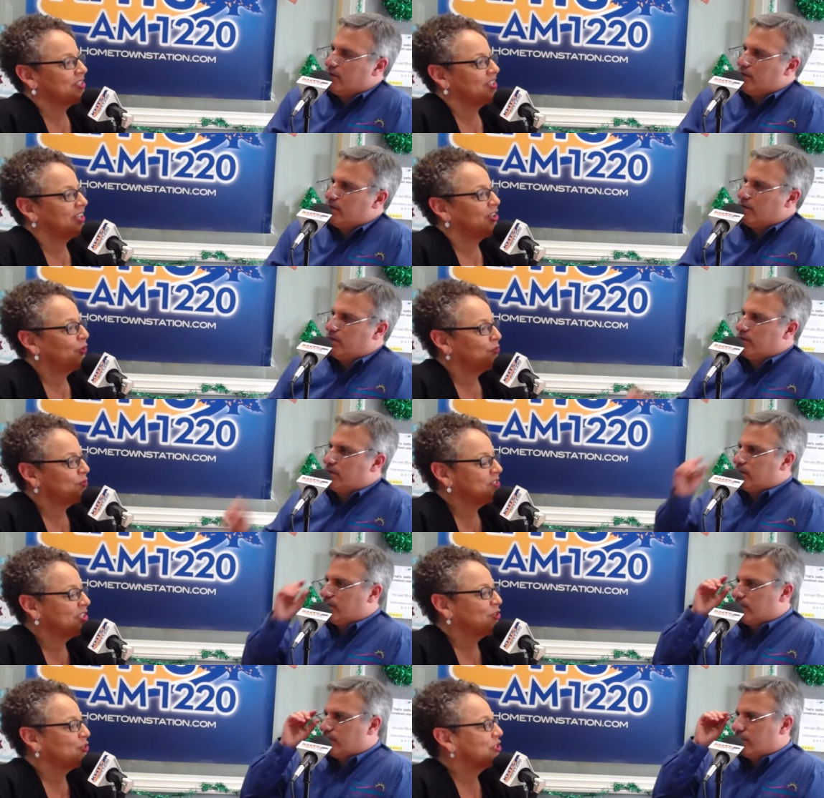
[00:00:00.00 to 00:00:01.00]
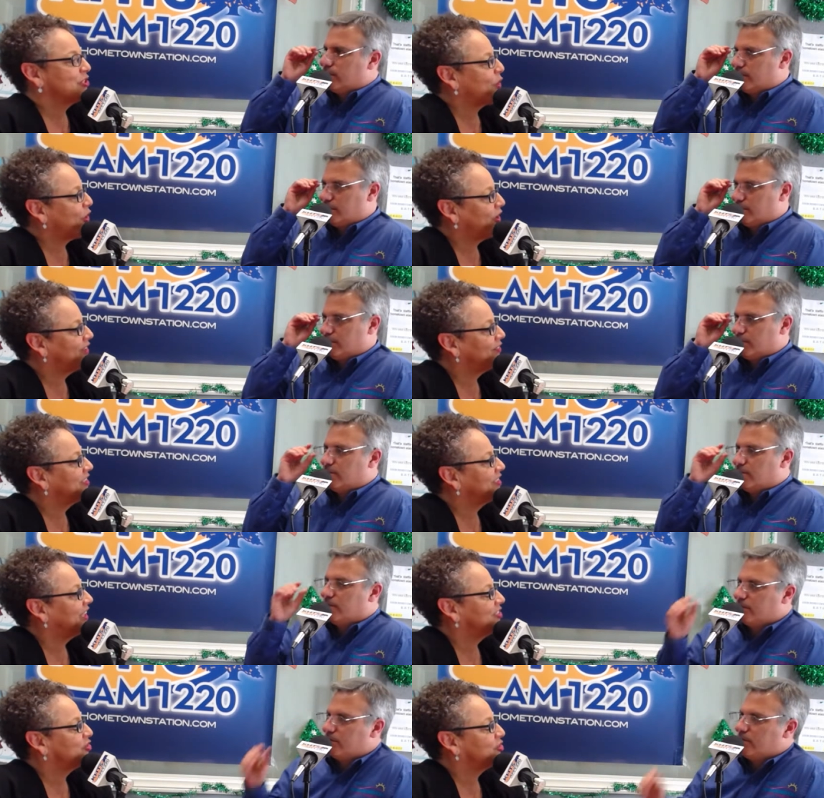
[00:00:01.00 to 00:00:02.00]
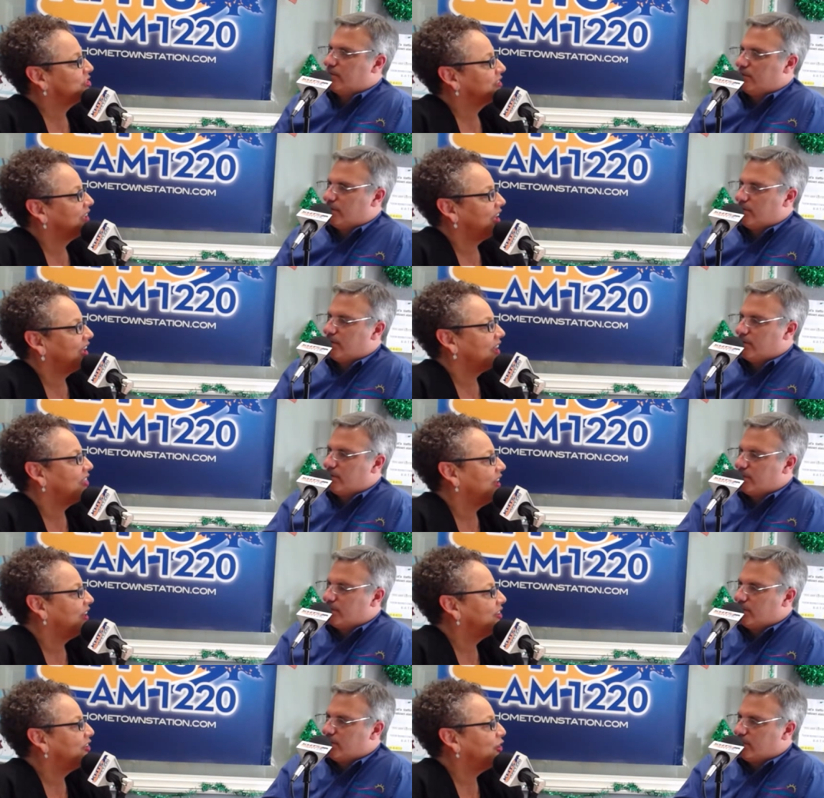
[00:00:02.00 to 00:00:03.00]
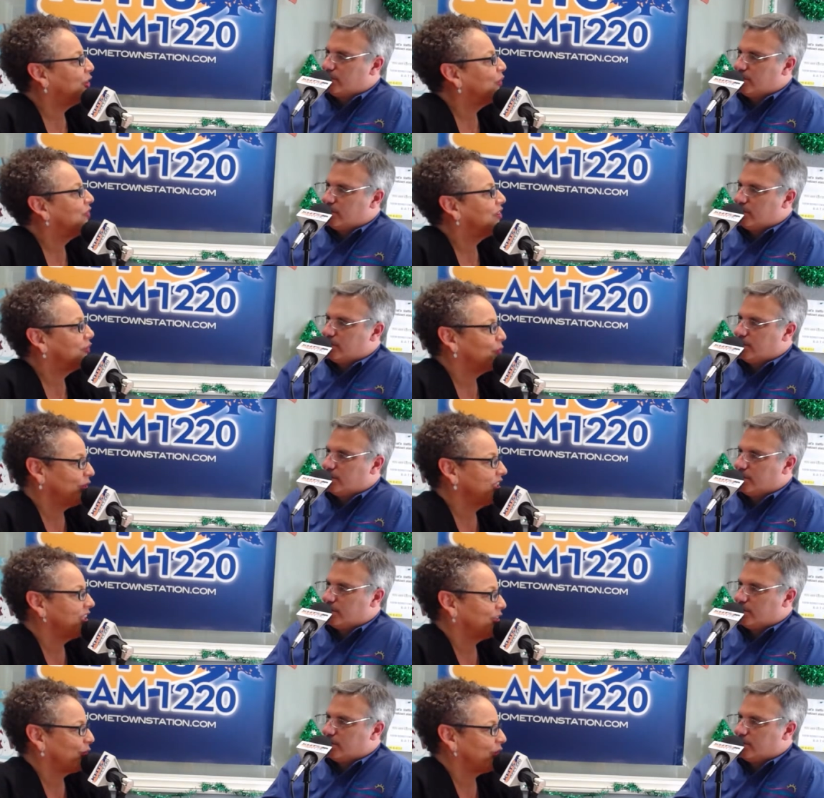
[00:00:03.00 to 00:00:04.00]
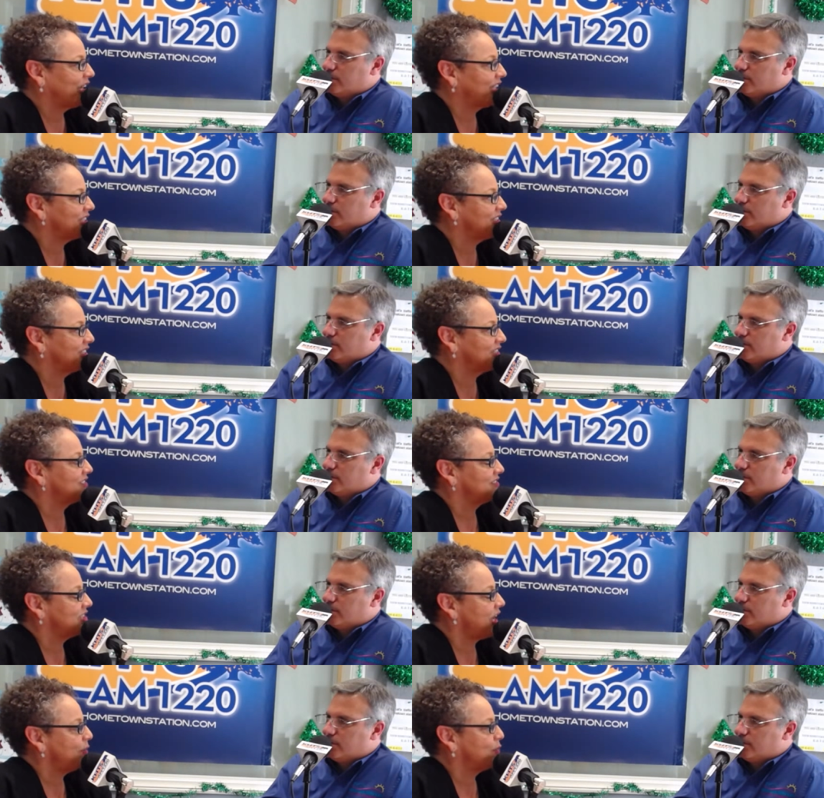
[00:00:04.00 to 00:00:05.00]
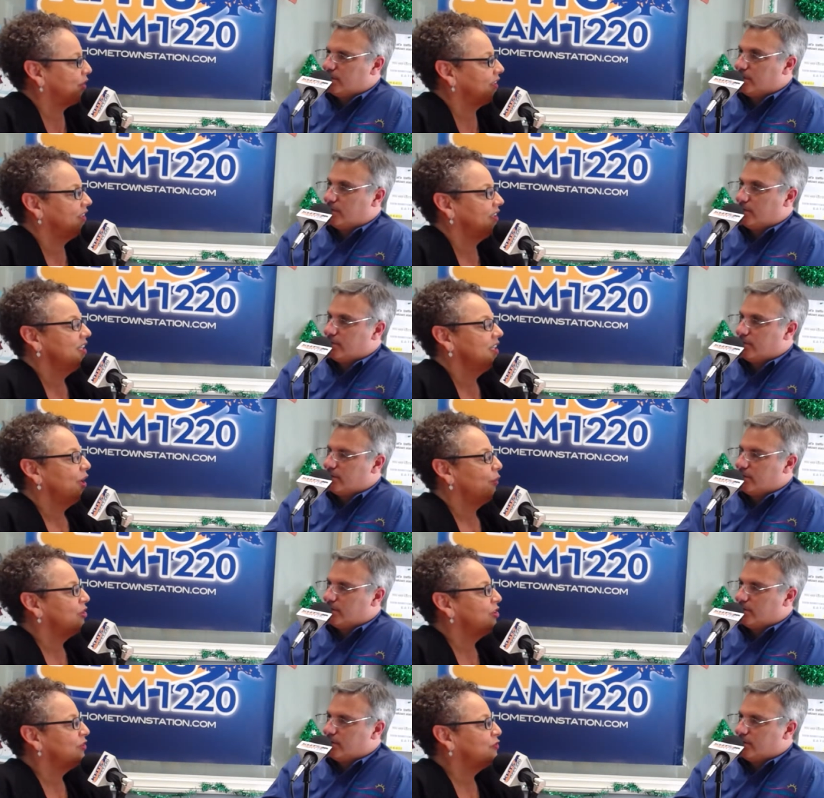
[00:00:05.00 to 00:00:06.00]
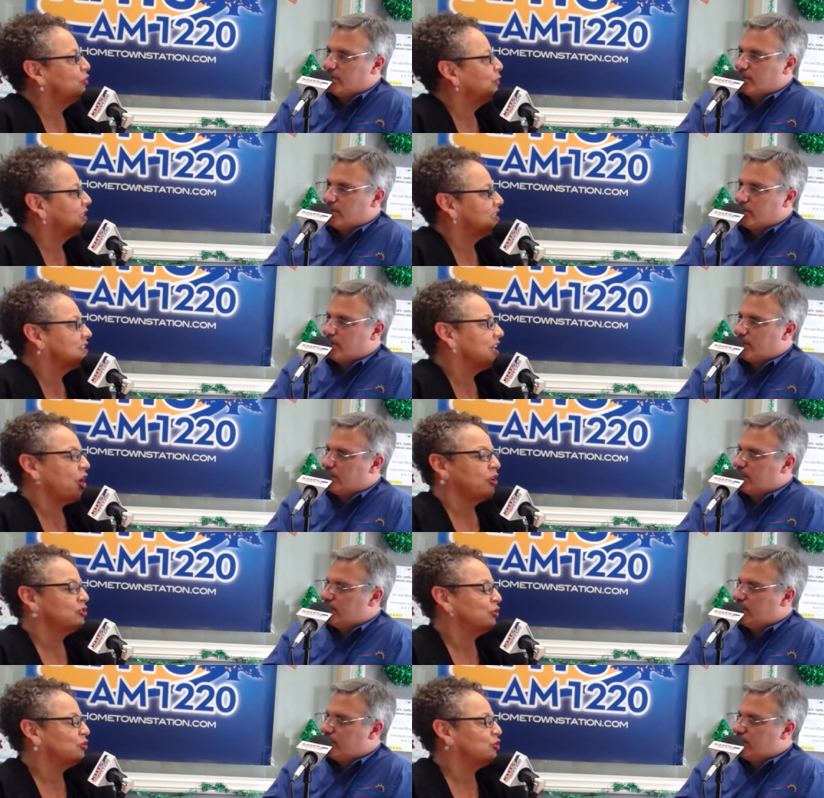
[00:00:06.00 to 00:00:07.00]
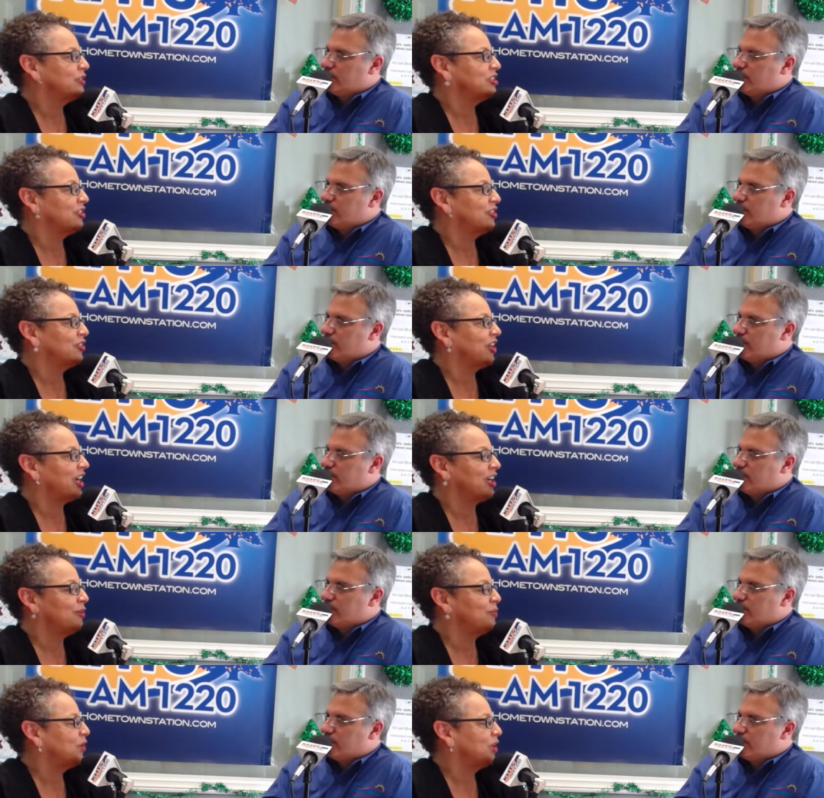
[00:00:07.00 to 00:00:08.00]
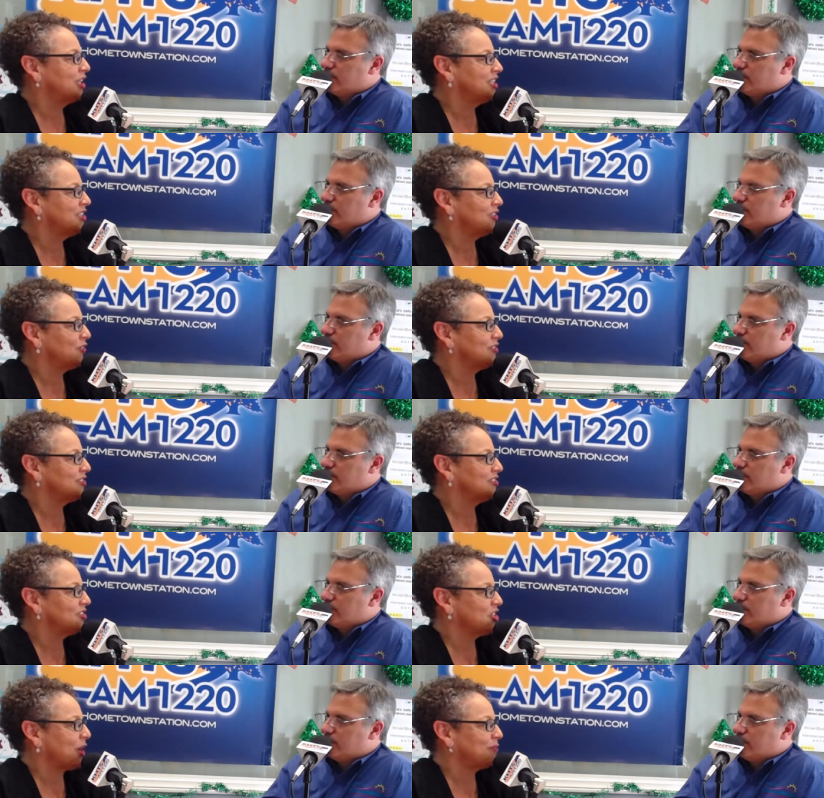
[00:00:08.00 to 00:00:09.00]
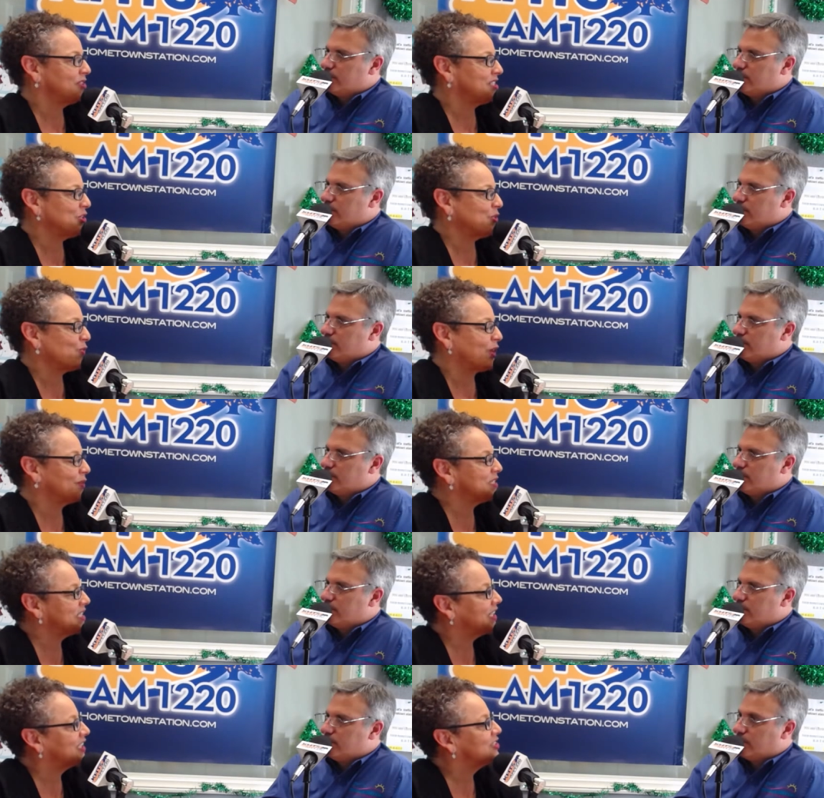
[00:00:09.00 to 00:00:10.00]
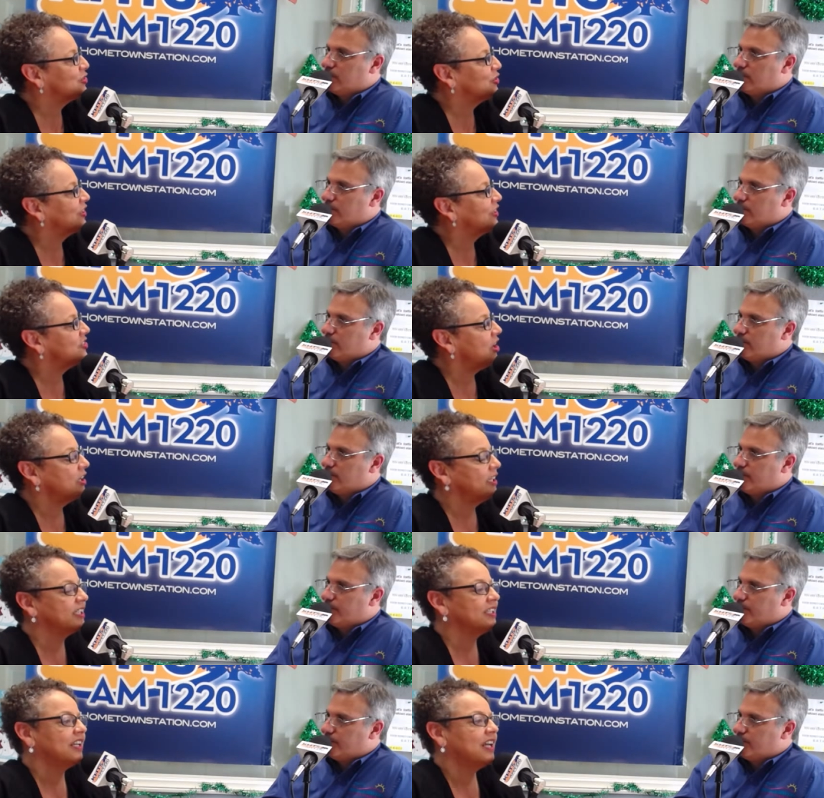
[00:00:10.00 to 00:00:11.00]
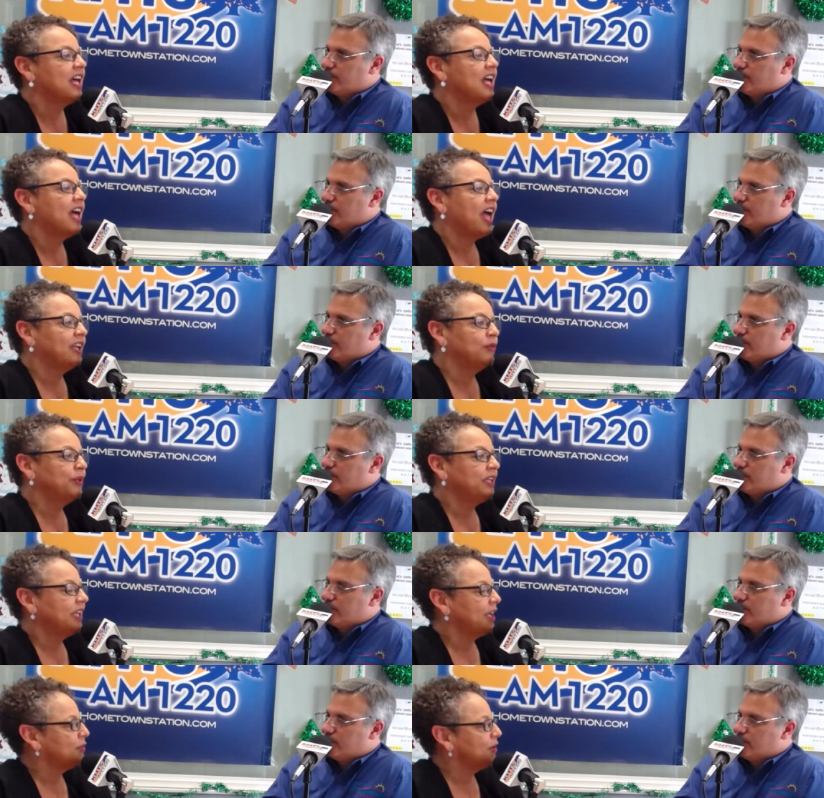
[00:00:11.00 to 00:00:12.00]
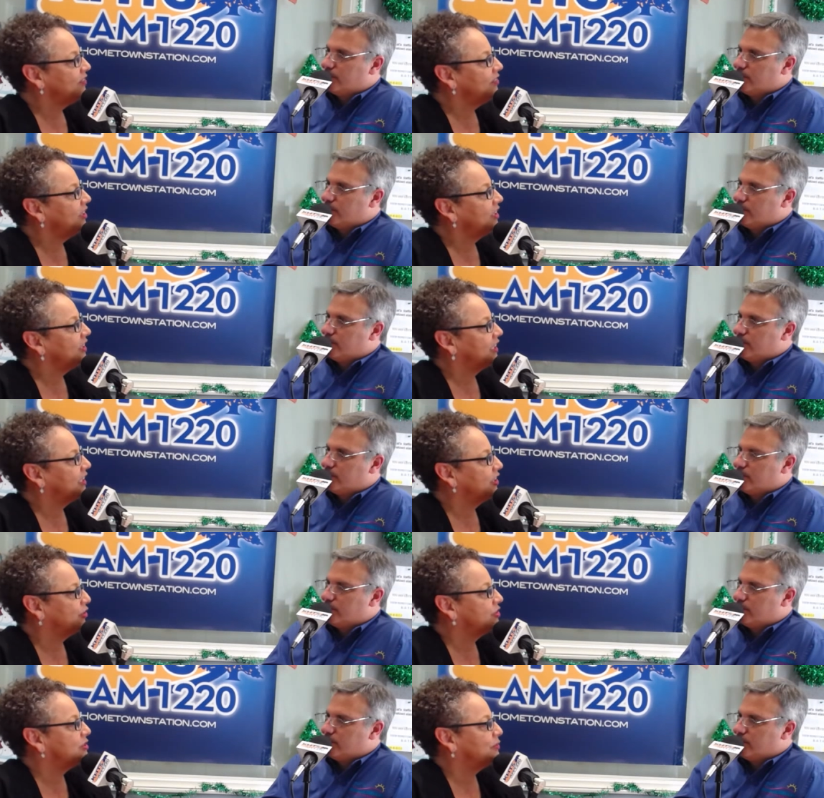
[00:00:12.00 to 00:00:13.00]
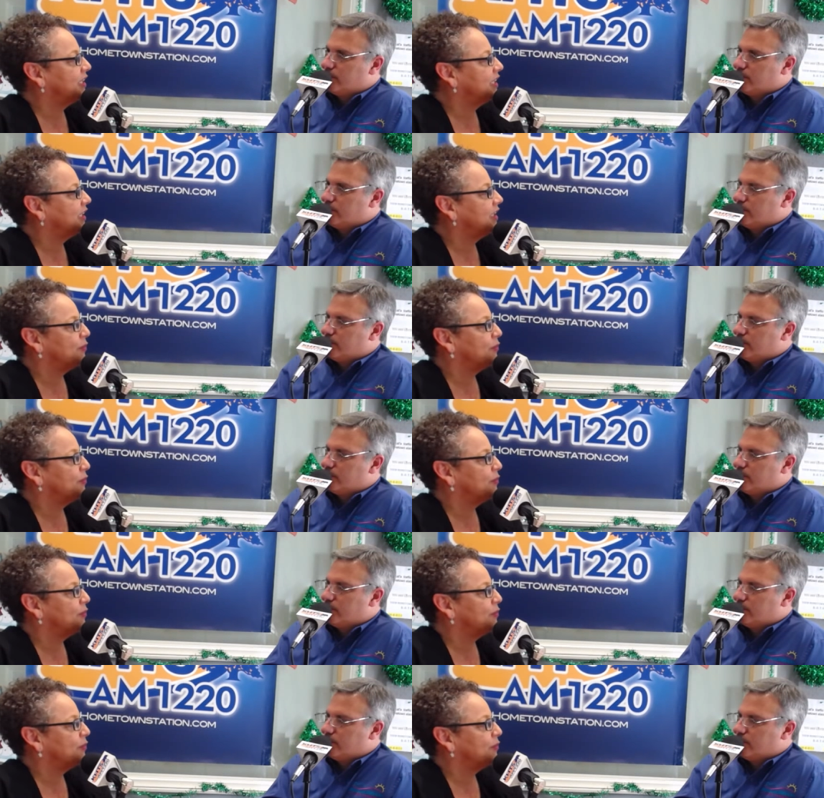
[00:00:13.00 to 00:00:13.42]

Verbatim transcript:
Speaker 1: a group of seniors. They were all having lunch. And I thought, you know, they're really going to relate to this topic. Within a few minutes, they all turned to each other and completely stopped listening to what I was saying and started talking. And it became evidently clear to me.